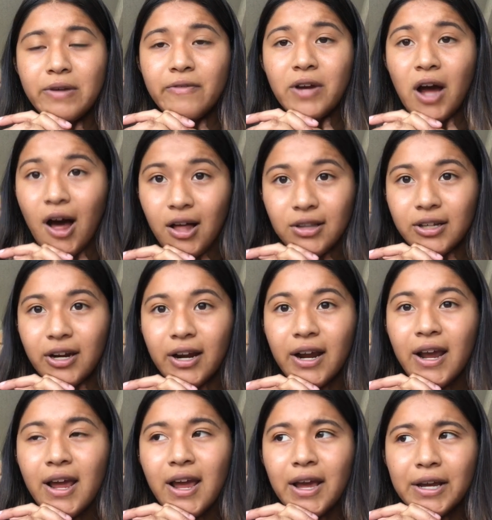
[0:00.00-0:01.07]
of color,
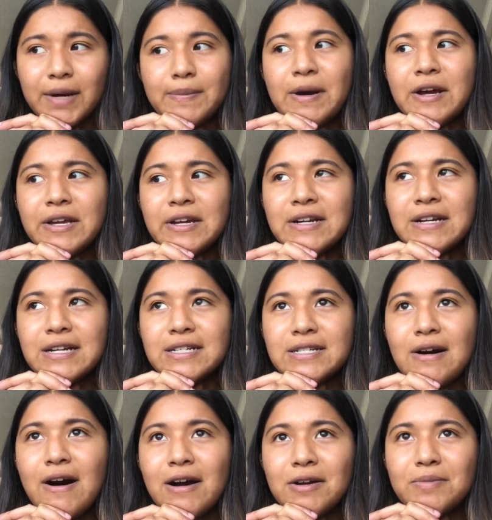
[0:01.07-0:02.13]
come out here and
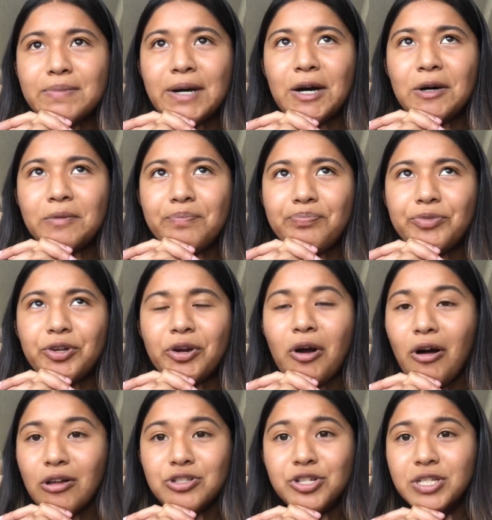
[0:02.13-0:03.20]
talk about their
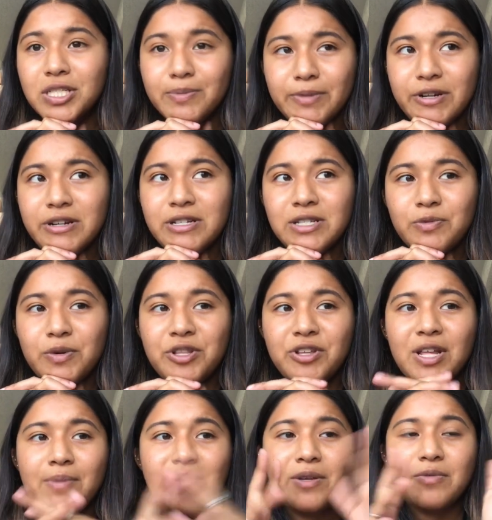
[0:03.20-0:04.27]
college experience, whether
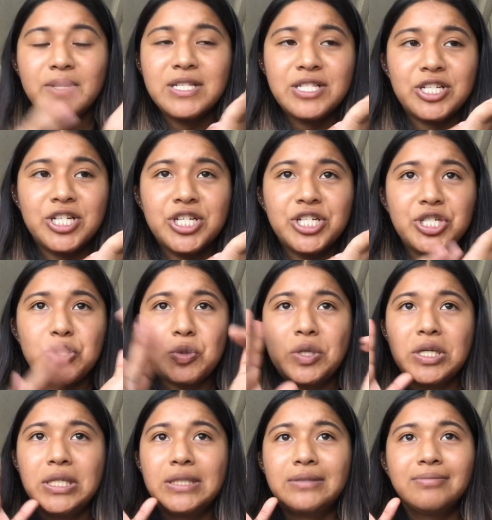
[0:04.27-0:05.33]
that be research
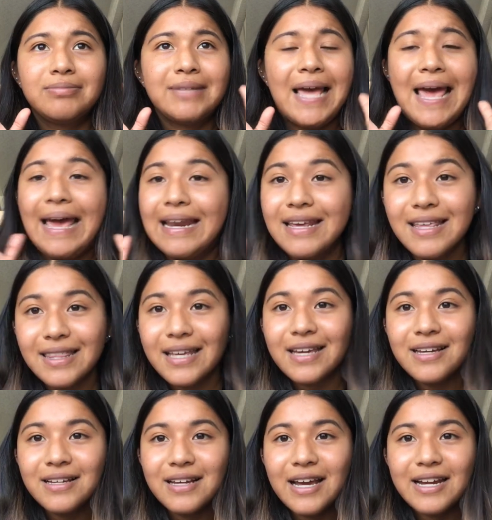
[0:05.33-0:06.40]
or
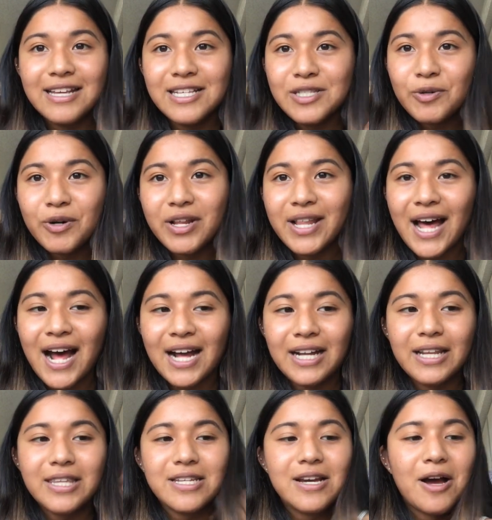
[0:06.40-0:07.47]
anything, any sort of that.
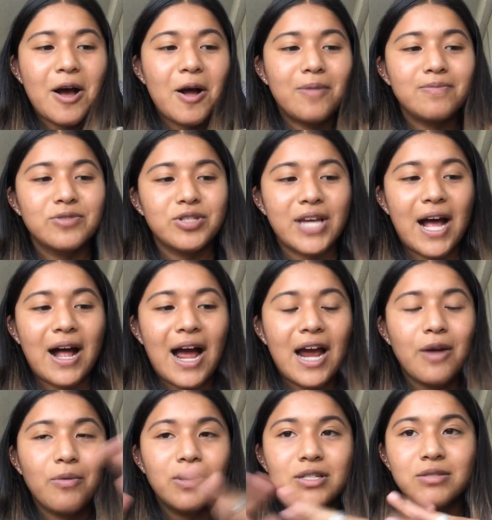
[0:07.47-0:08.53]
So yeah,
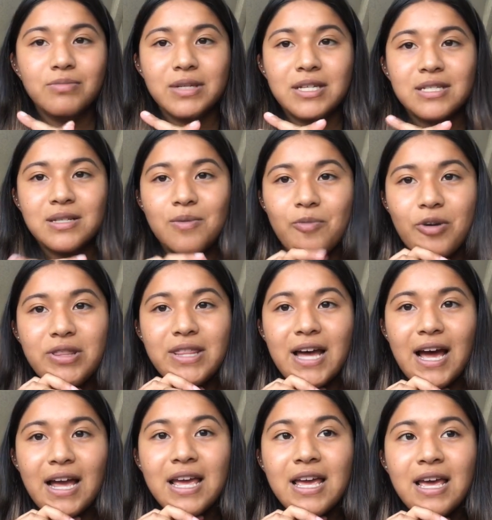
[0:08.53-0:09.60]
I want to be someone
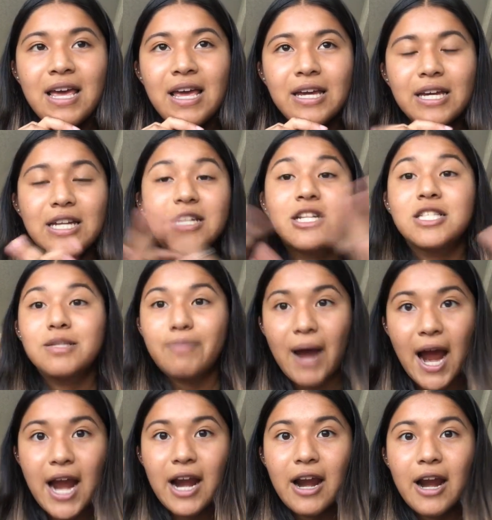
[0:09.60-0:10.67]
that can
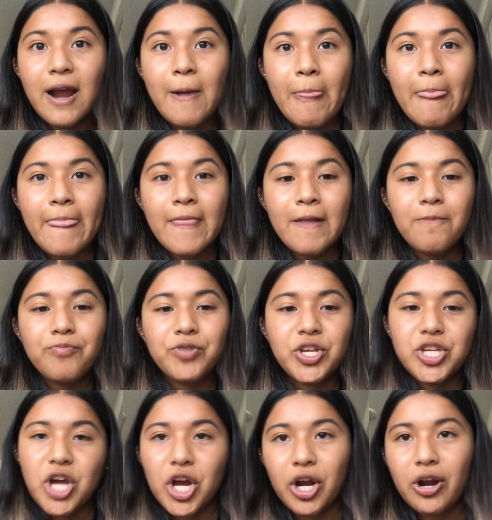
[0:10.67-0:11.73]
inspire the
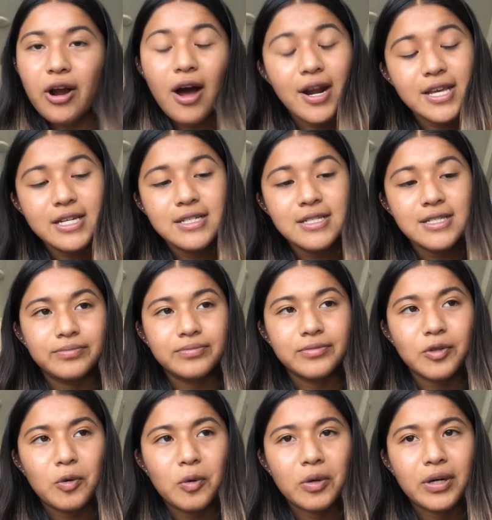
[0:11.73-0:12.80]
younger audience,
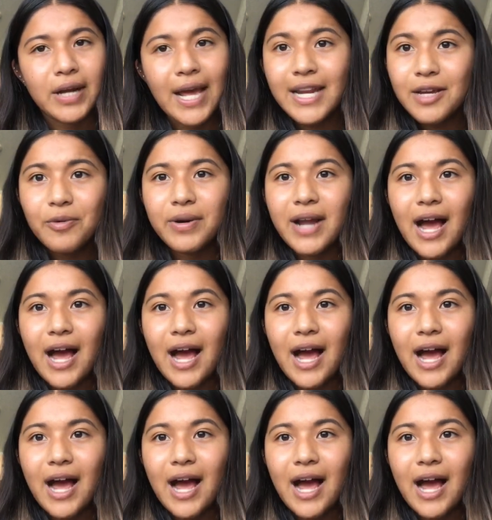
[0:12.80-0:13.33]
or anyone